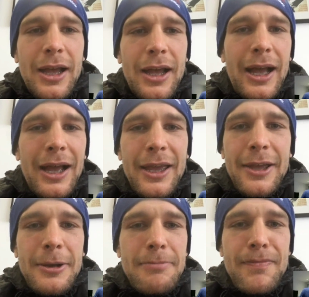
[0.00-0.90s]

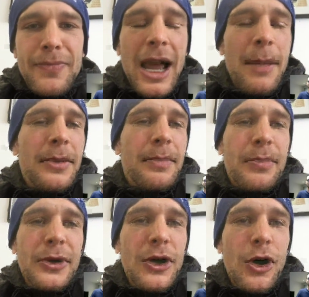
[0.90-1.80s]
I'm a
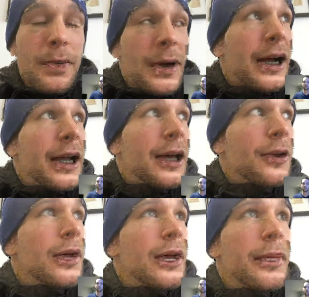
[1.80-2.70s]
pretty open guy. I
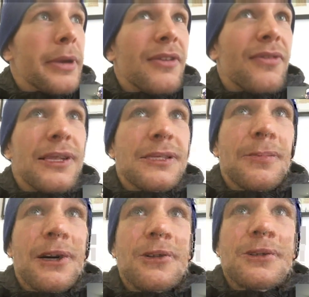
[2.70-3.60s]
don't make a fuss
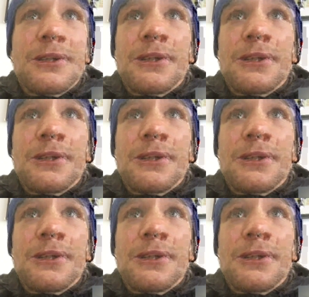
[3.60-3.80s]
about it.